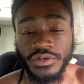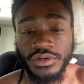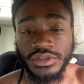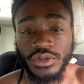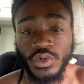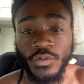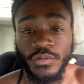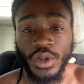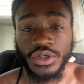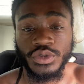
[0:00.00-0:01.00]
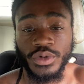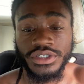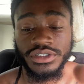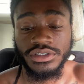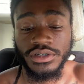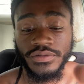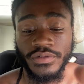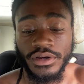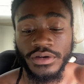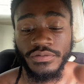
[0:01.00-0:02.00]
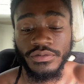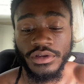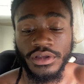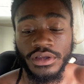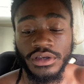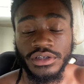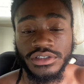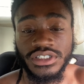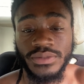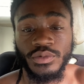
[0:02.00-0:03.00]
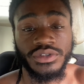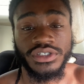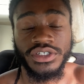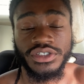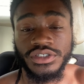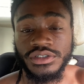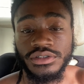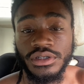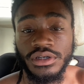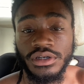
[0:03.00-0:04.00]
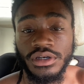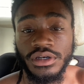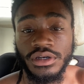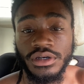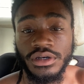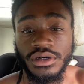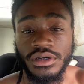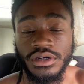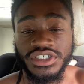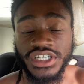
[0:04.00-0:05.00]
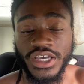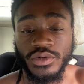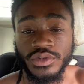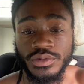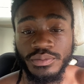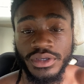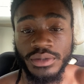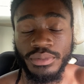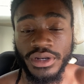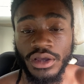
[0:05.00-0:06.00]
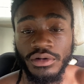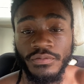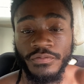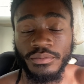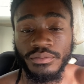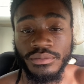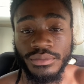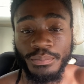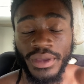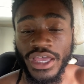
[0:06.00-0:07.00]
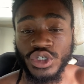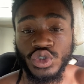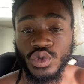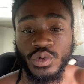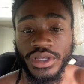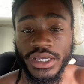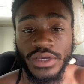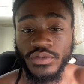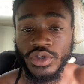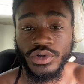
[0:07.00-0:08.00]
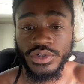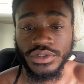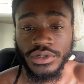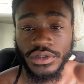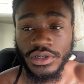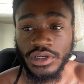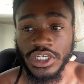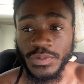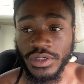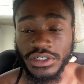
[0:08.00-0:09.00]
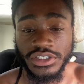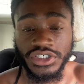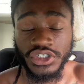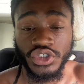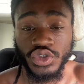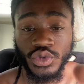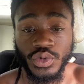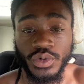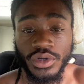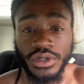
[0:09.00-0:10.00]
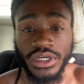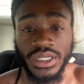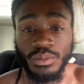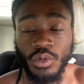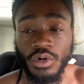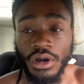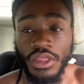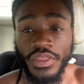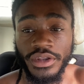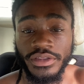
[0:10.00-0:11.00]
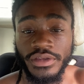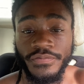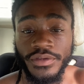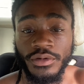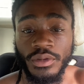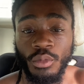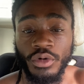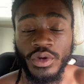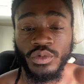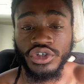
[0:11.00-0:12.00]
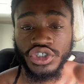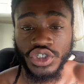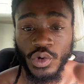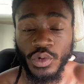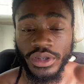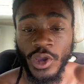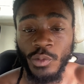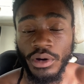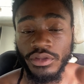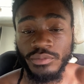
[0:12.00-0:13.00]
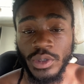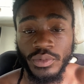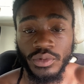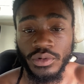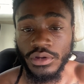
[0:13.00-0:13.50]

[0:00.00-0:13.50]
a new fluctuation of semen retention channels being put out from the past 2.5 years. It's because this shit's true. And the more authentic they feel, the more they want to show and help other people.